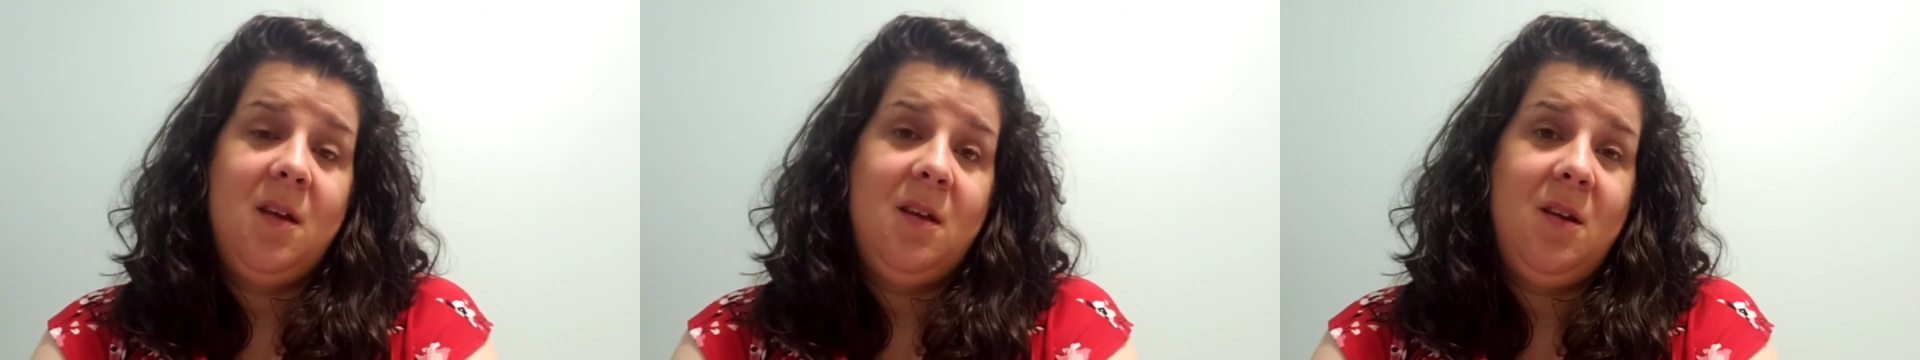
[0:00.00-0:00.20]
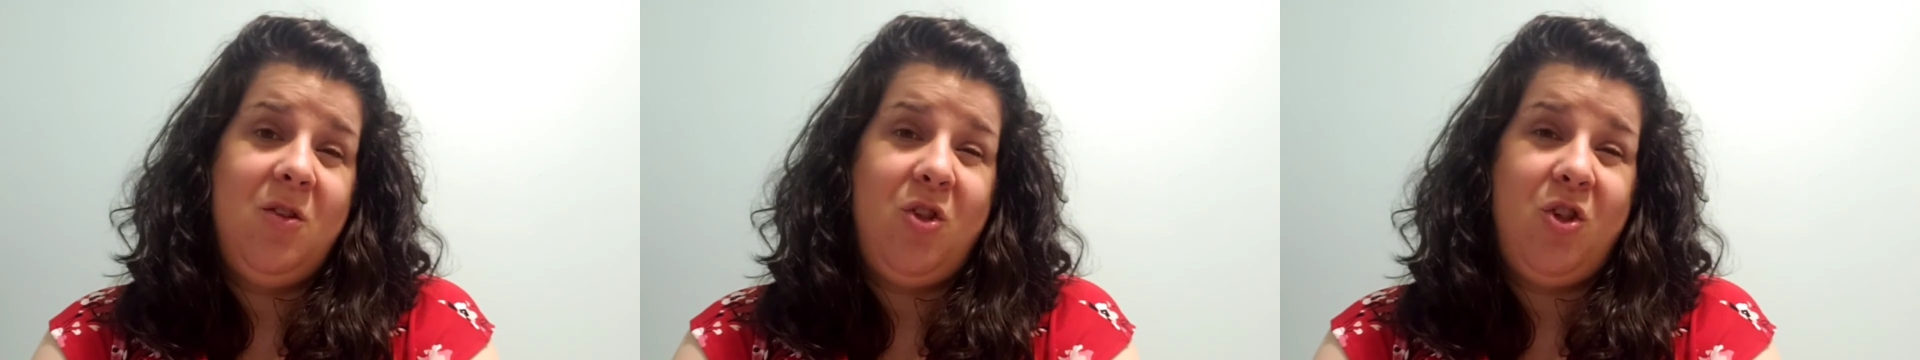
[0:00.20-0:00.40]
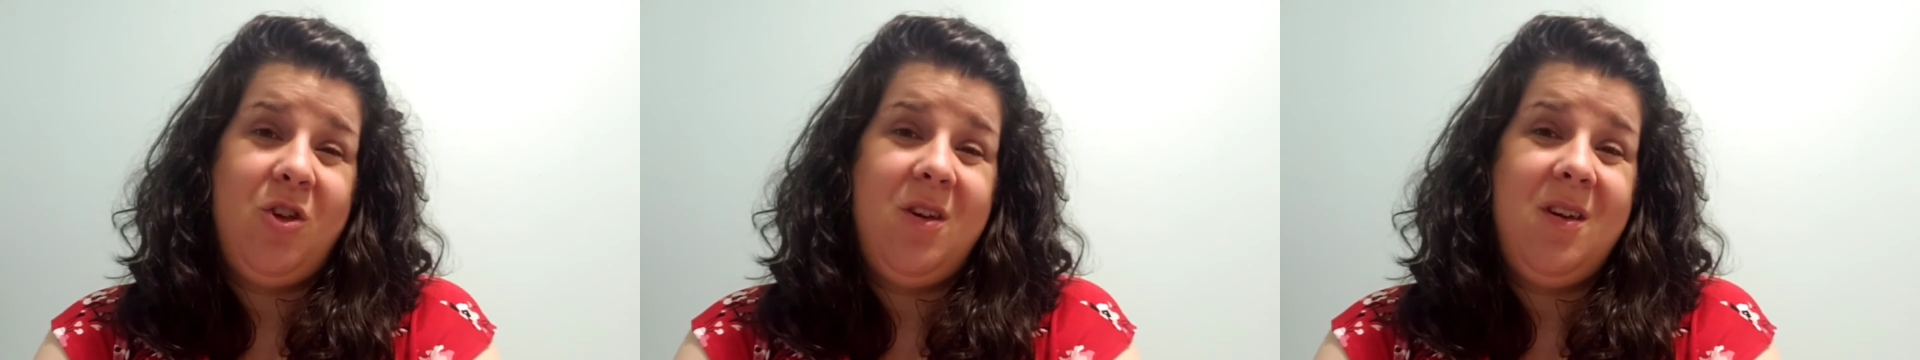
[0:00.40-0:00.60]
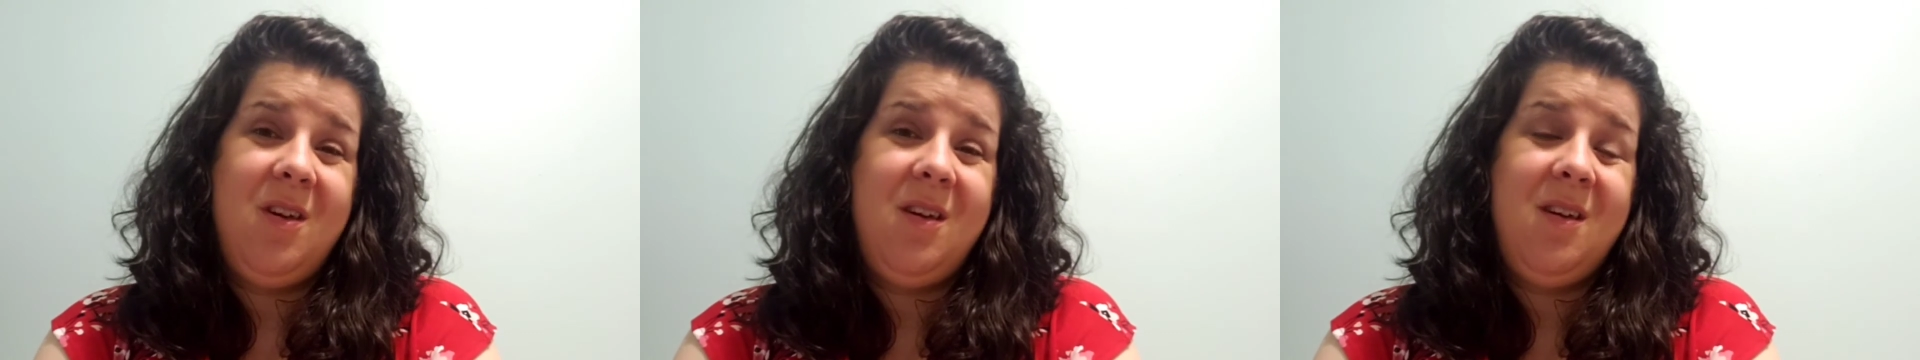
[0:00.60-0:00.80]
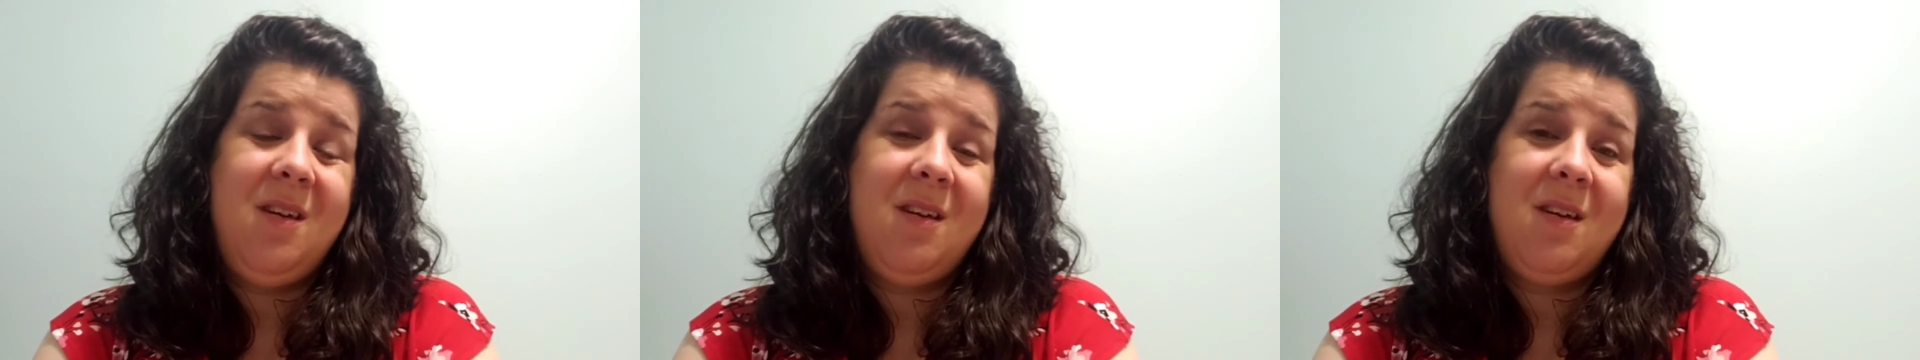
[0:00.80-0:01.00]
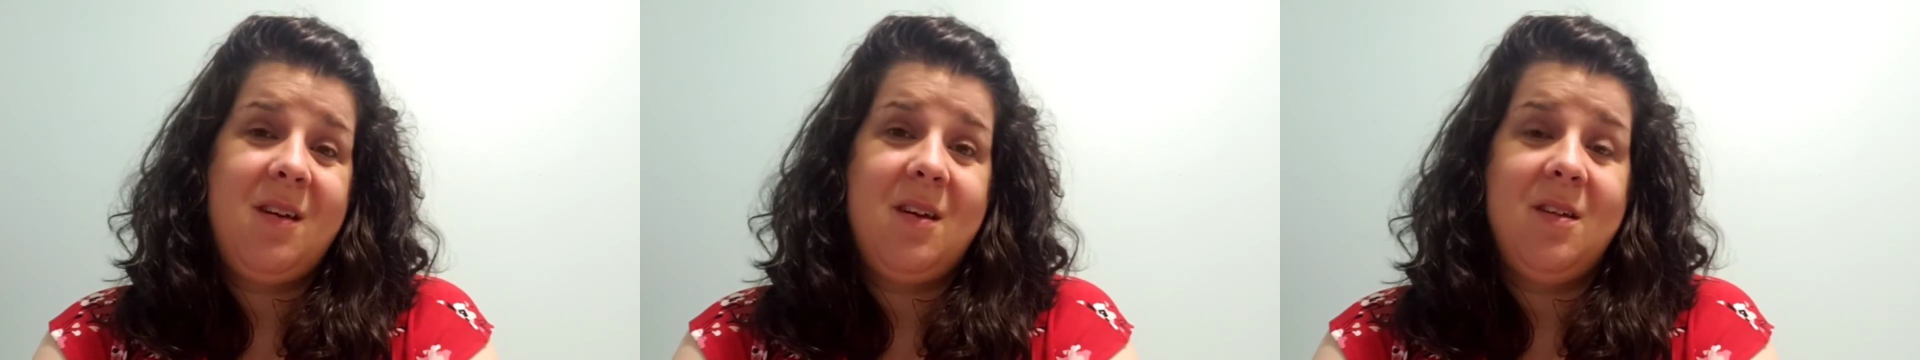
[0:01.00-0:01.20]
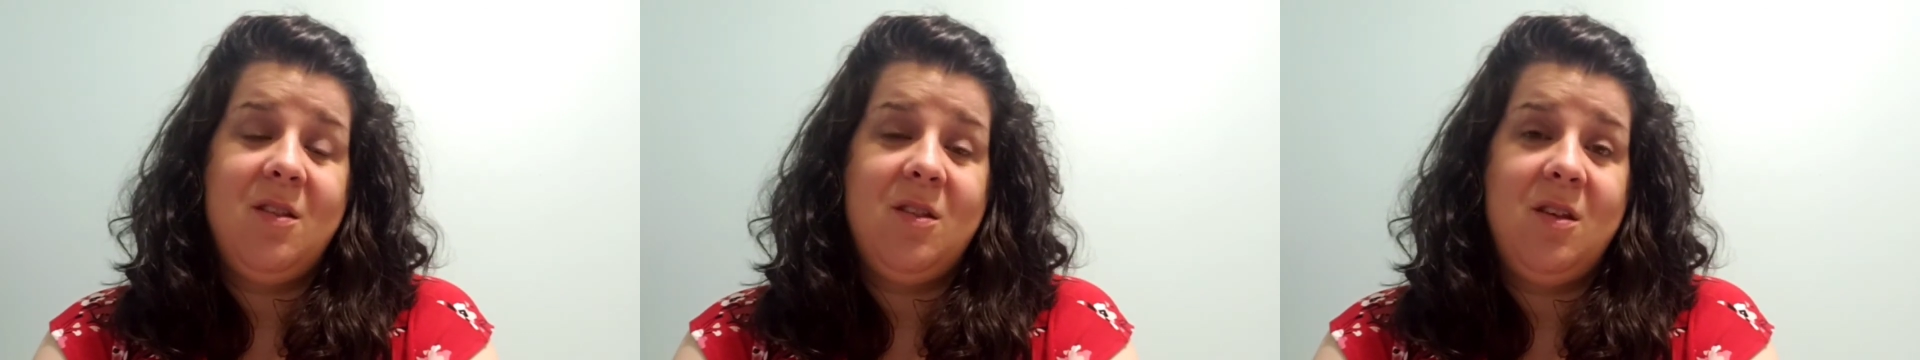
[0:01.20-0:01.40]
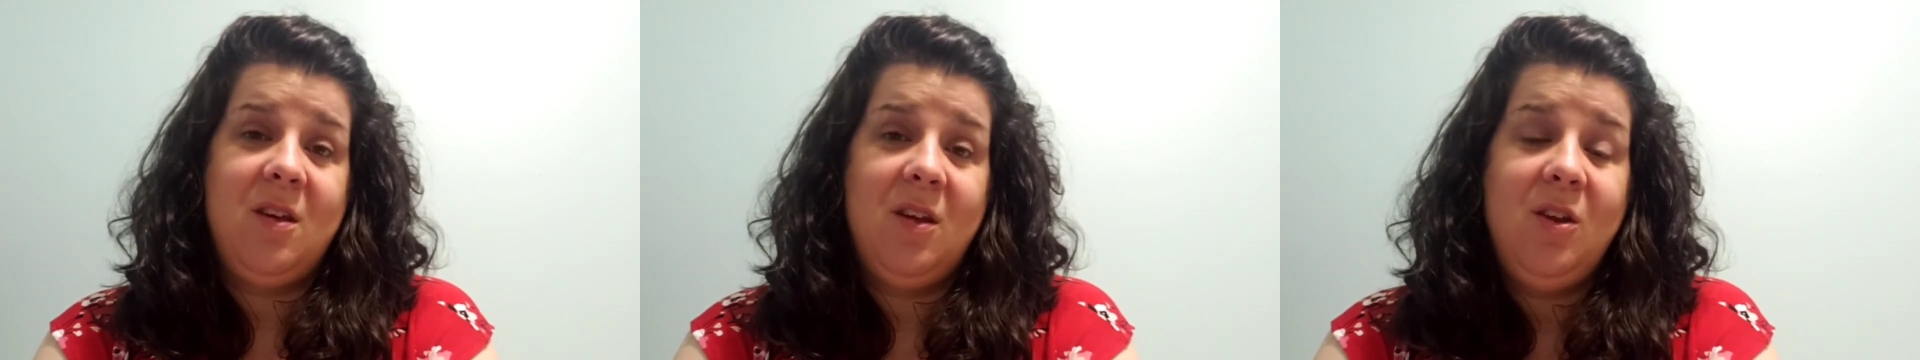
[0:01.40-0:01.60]
Did she
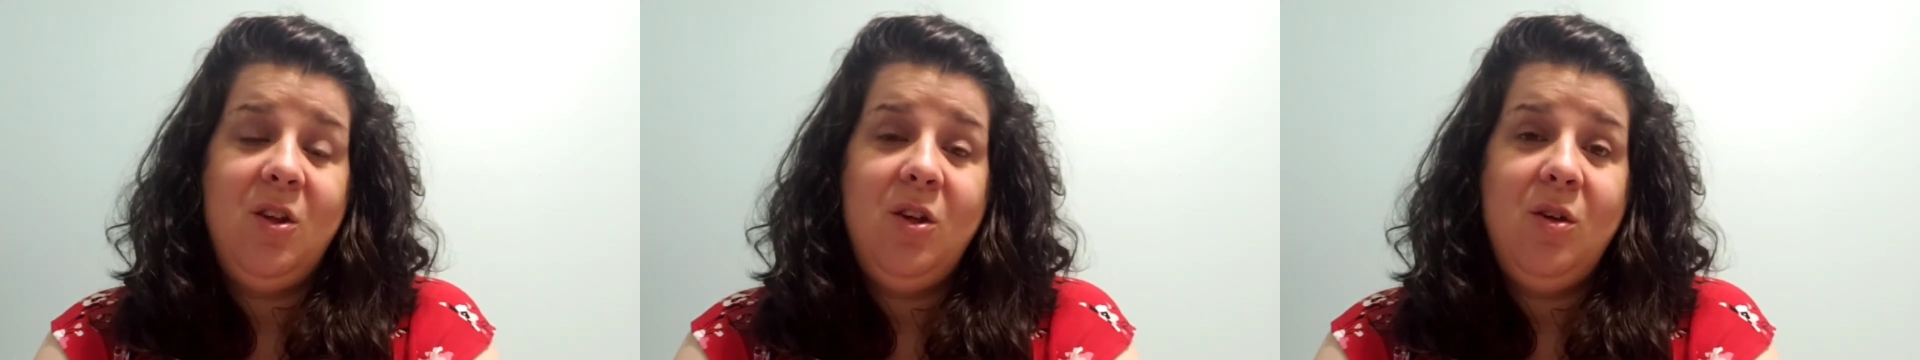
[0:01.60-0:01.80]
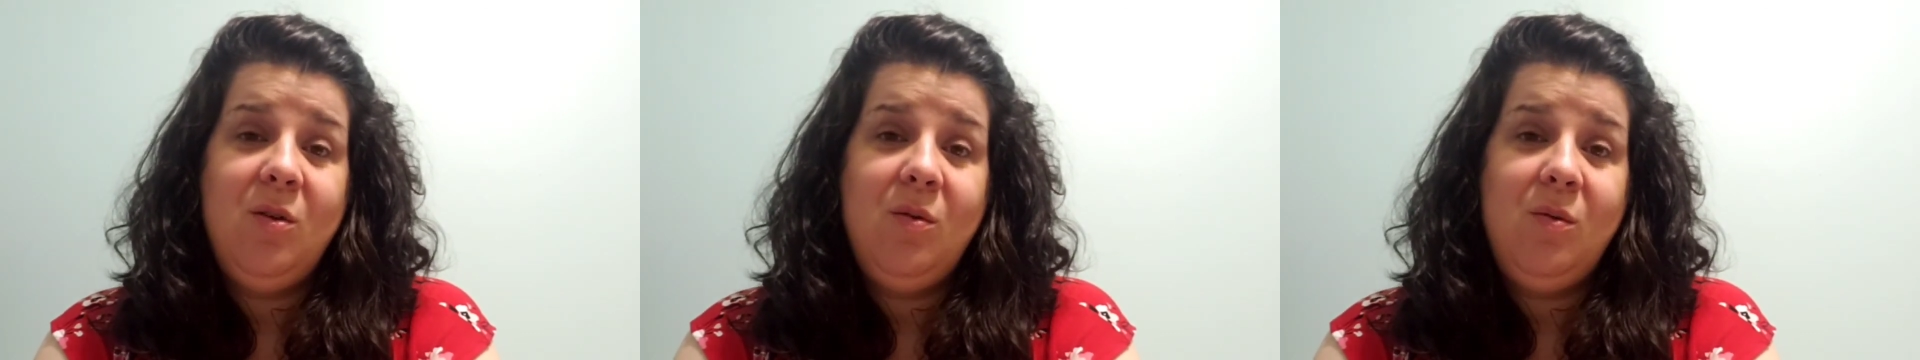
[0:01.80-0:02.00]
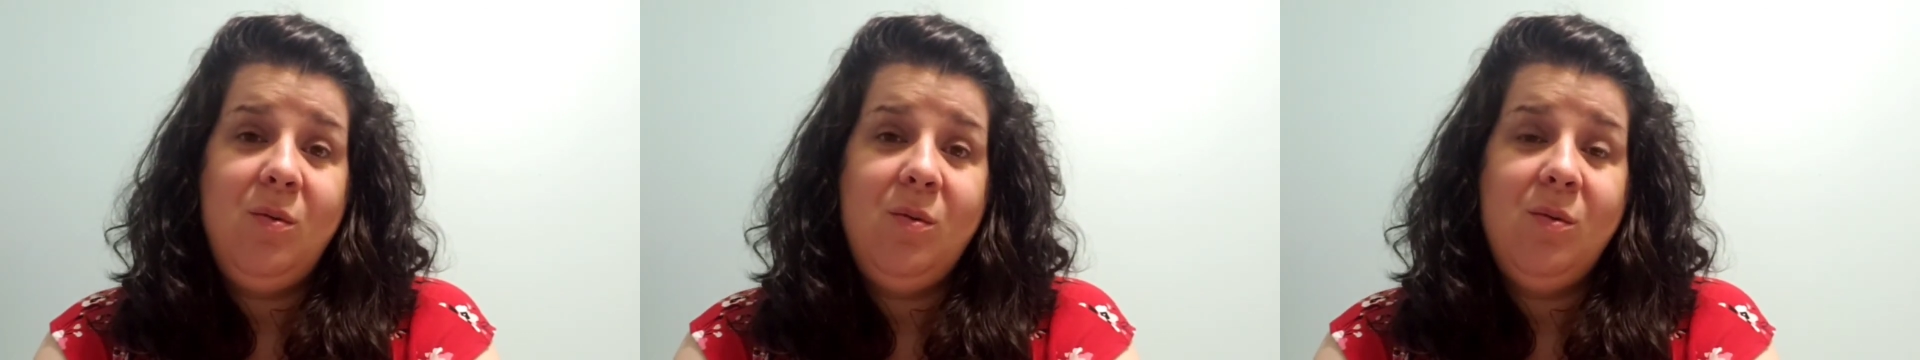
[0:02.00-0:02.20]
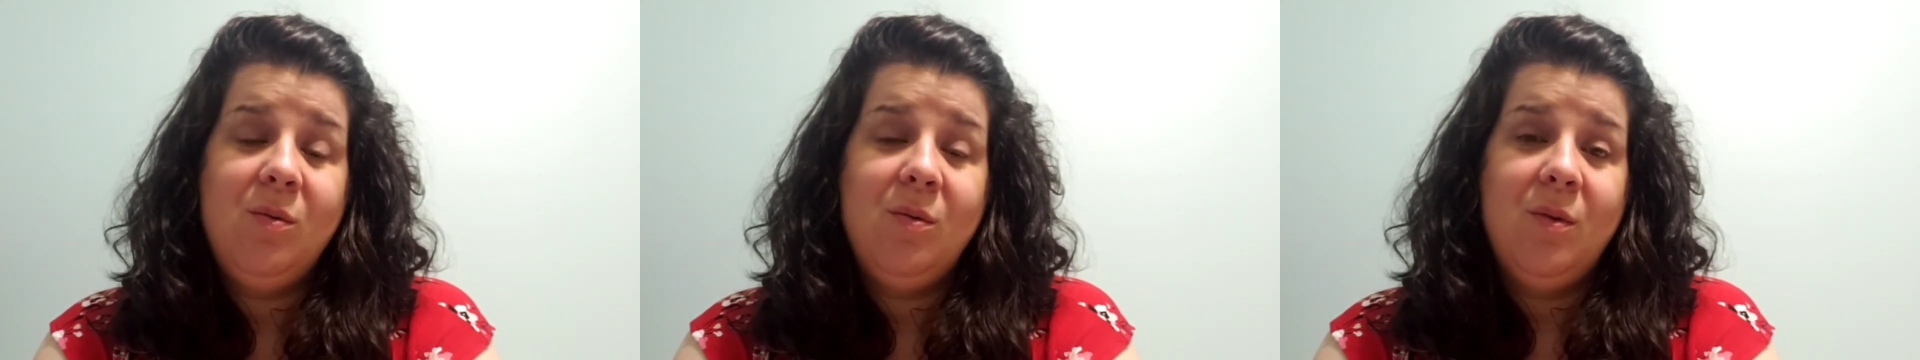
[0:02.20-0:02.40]
continue